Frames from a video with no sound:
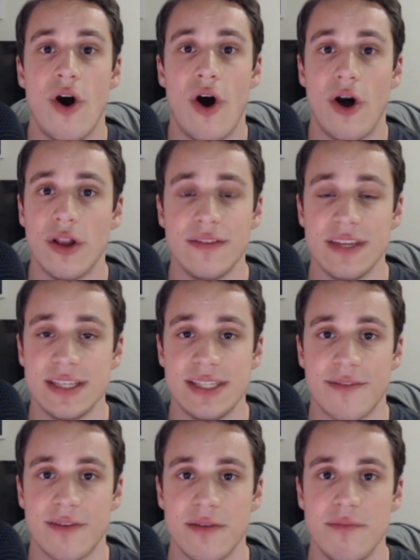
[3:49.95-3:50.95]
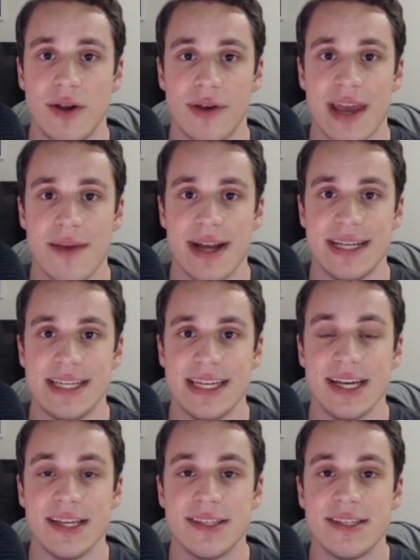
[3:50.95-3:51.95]
all of these different middle game
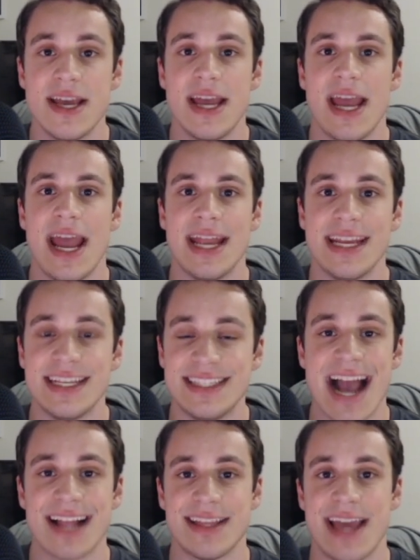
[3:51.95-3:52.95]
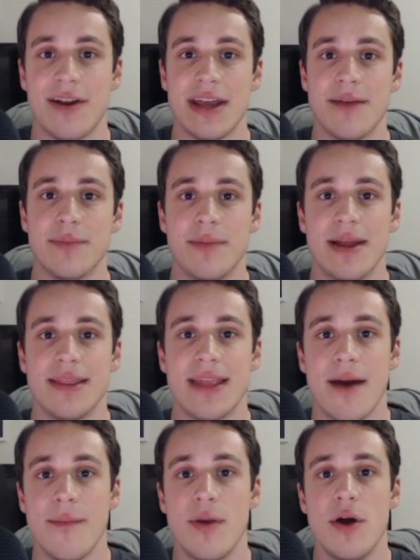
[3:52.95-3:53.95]
ideas and exactly how to implement
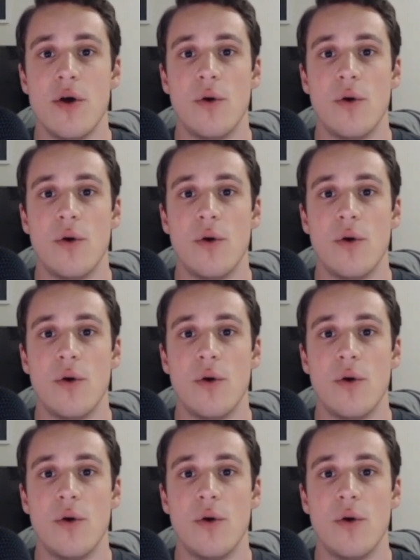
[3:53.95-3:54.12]
them.